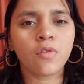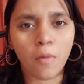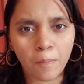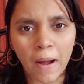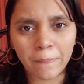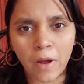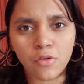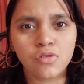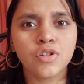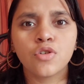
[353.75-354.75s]
compact
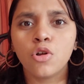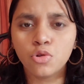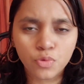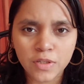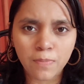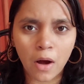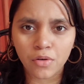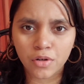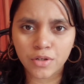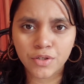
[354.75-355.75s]
powders or loose
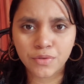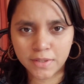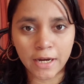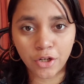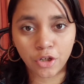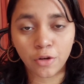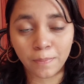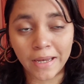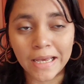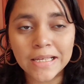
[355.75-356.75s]
powders to set your
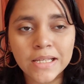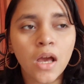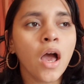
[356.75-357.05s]
base,